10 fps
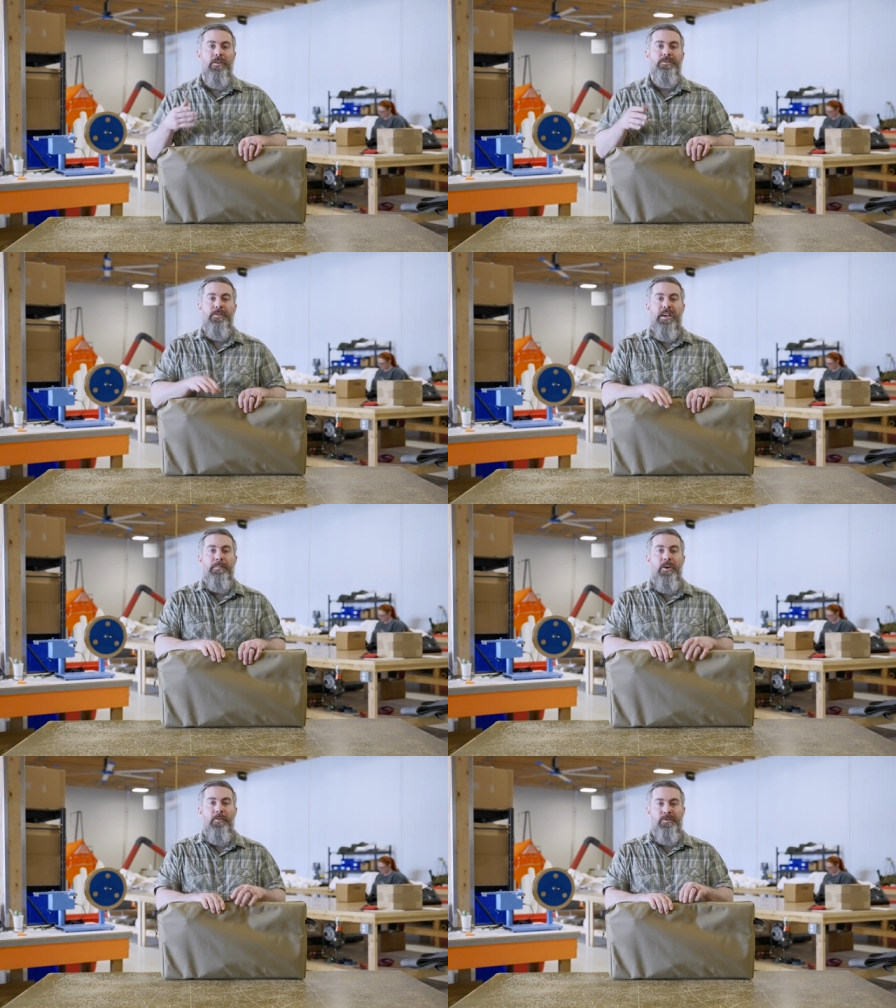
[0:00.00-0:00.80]
also
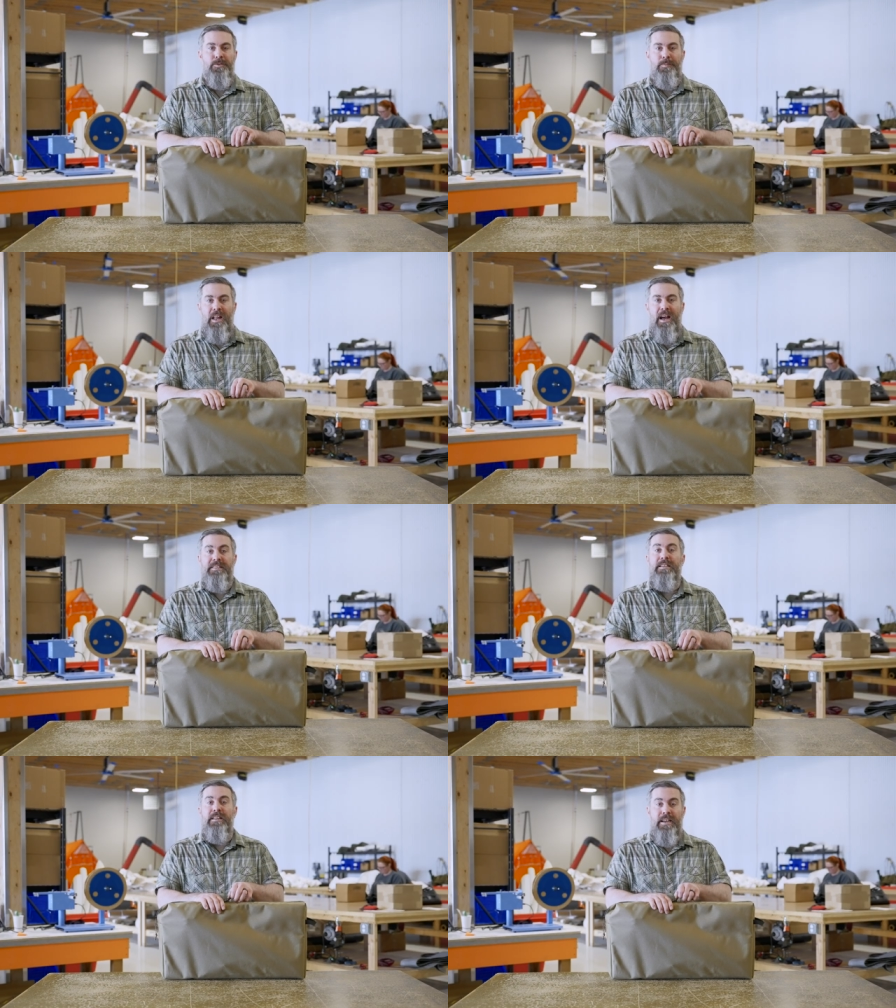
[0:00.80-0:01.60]
keep your other
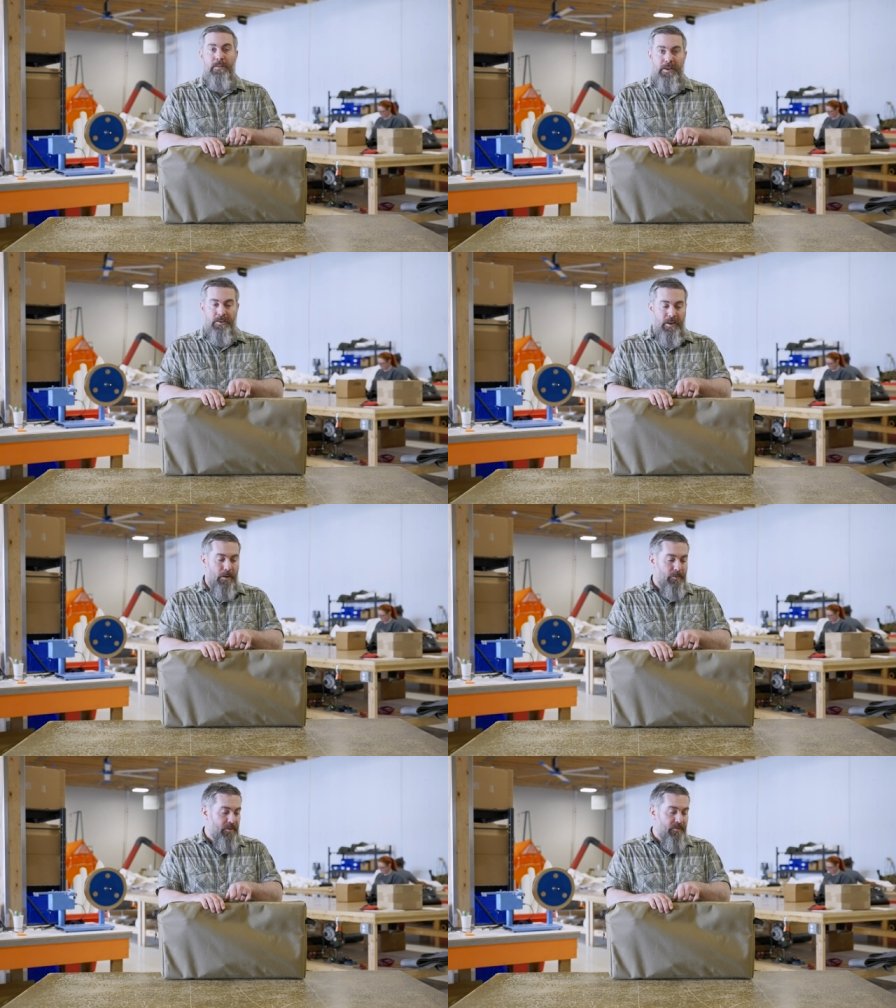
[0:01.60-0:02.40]
supplies clean when you're you're
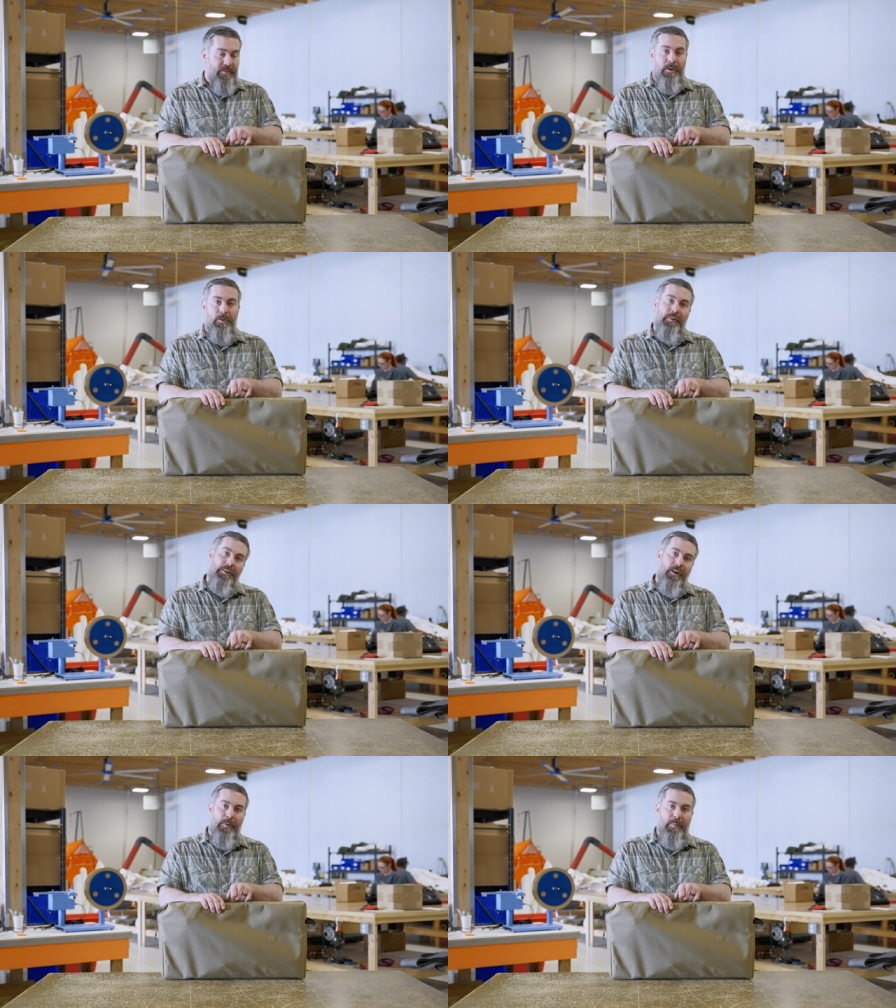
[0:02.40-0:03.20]
out in the field, when
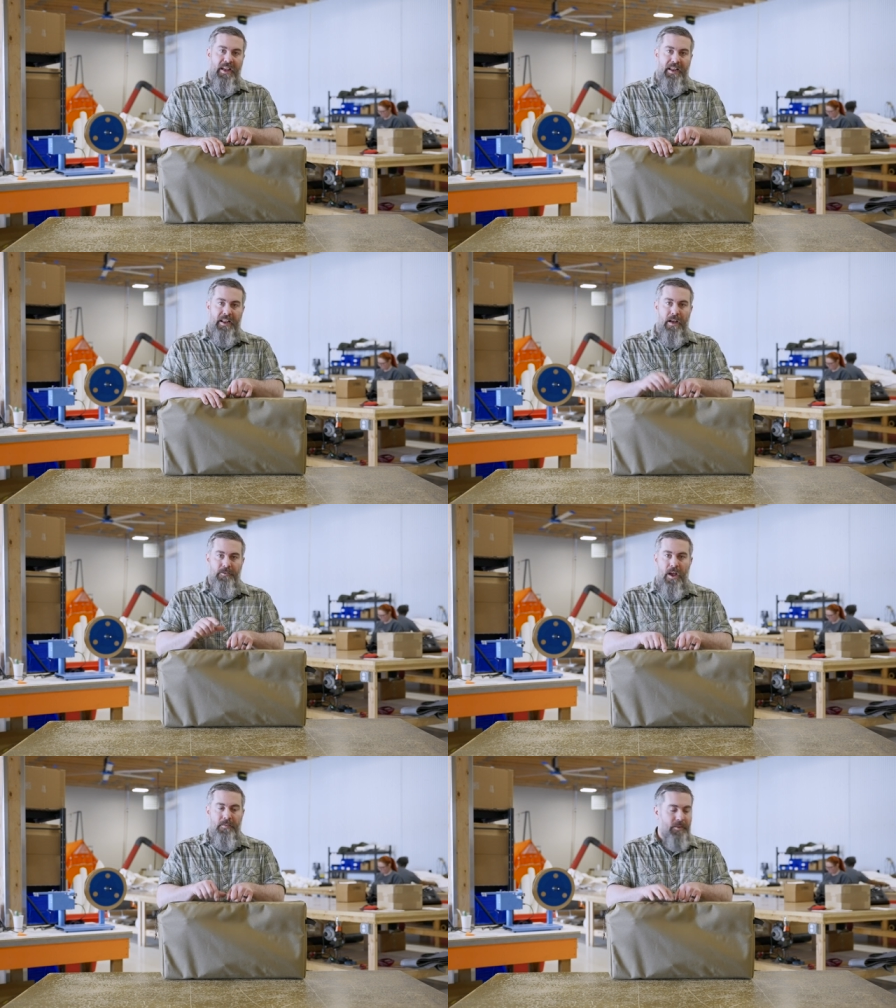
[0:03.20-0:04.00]
you're coming back in
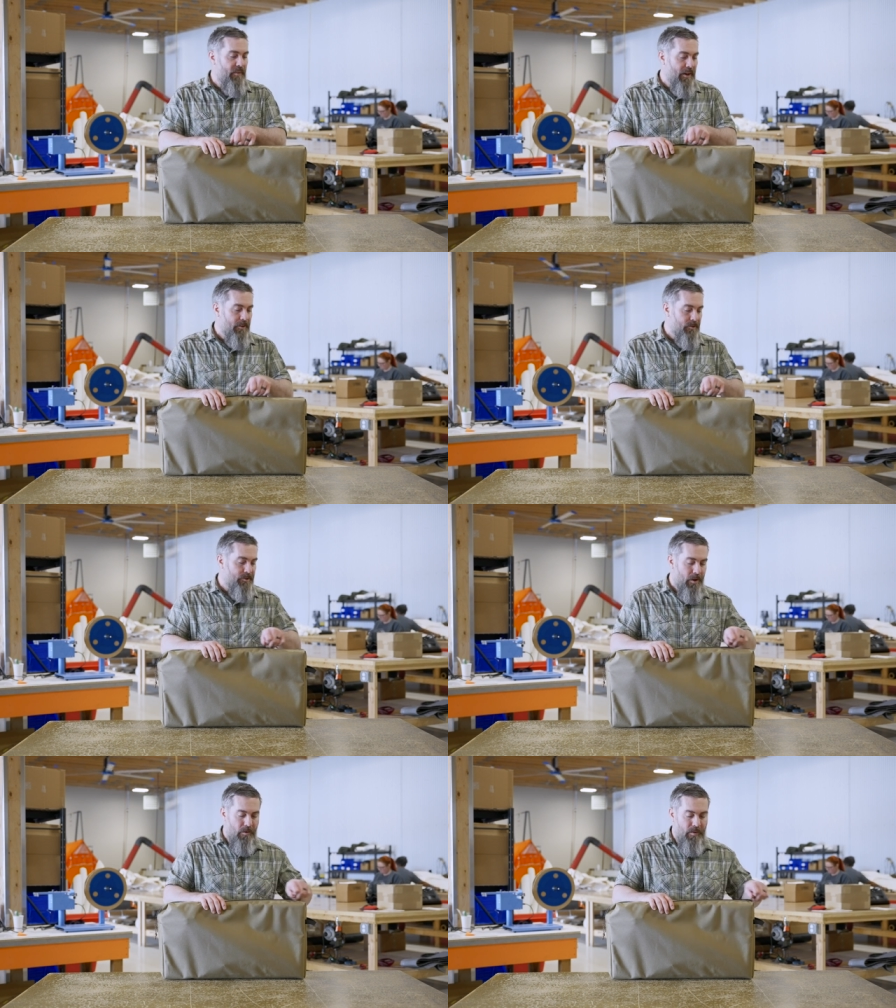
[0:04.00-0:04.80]
after having a fire in your
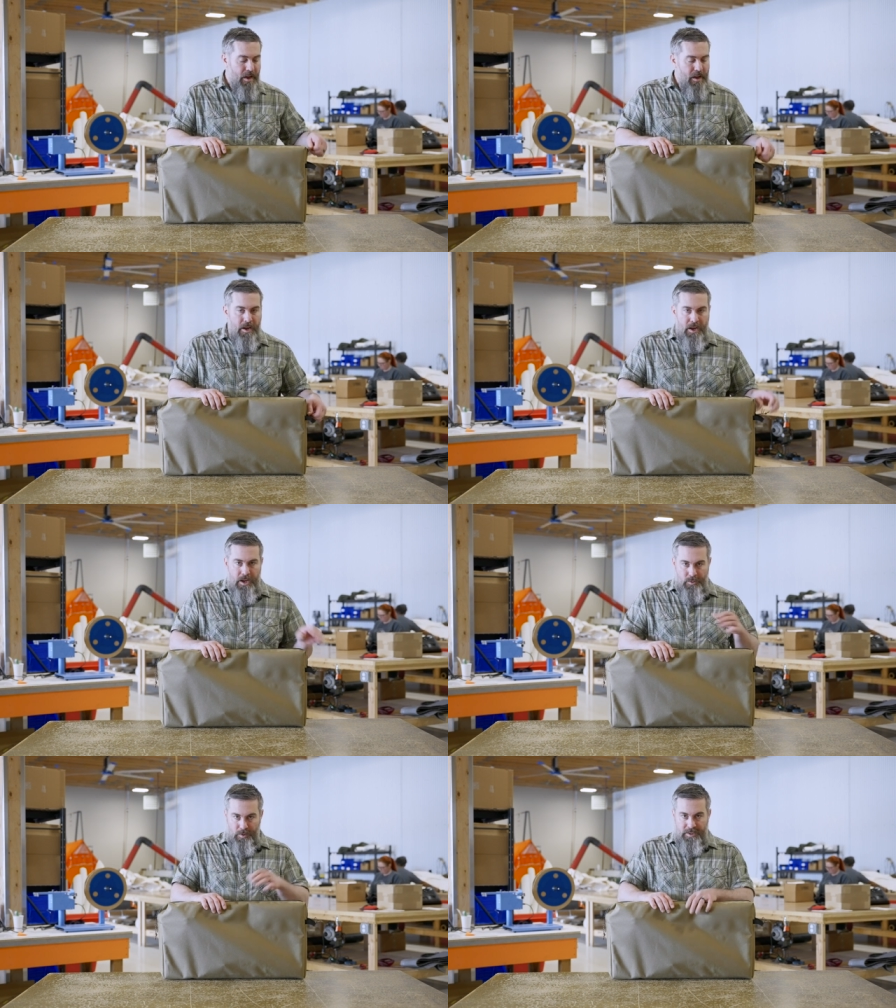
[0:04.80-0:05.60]
stove.
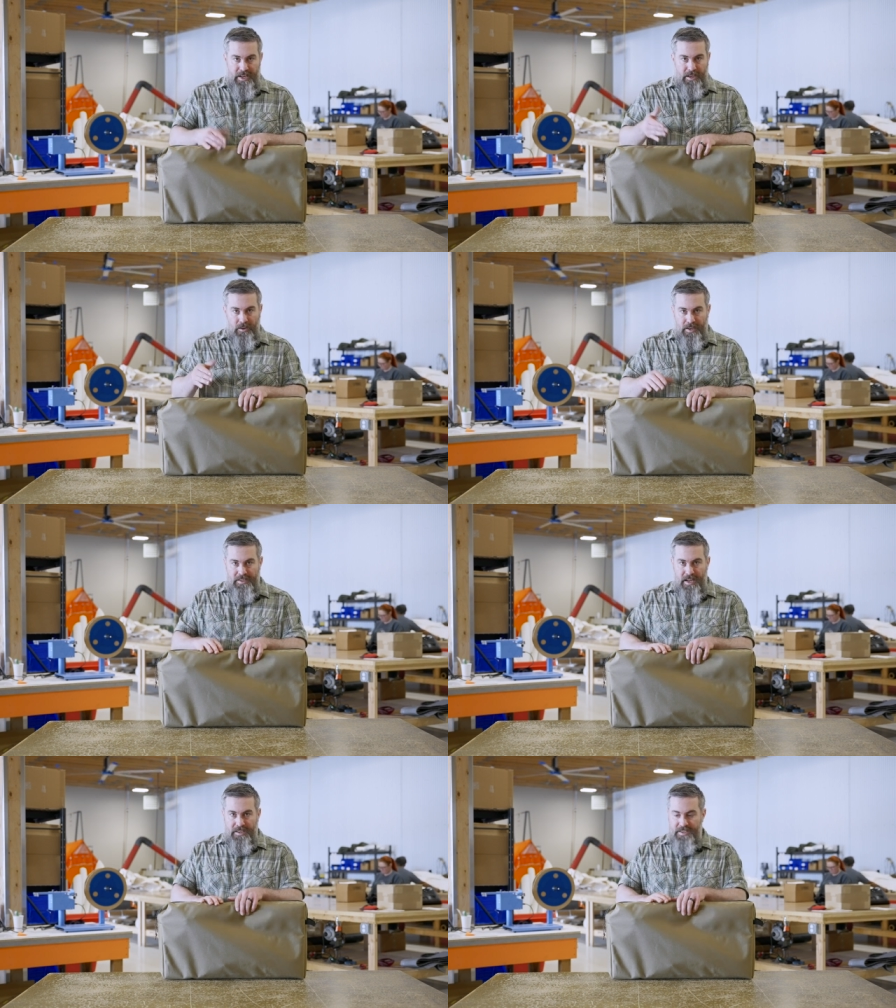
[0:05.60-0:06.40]
So we're gonna take a look
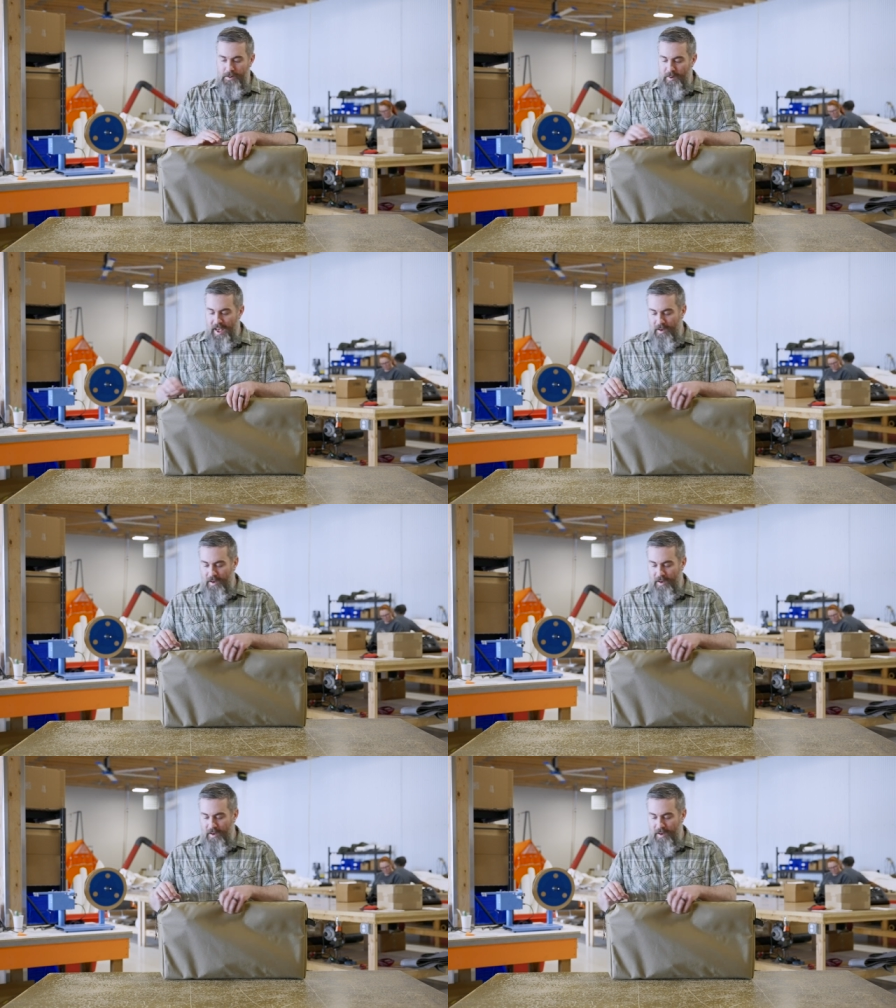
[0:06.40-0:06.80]
inside and see what we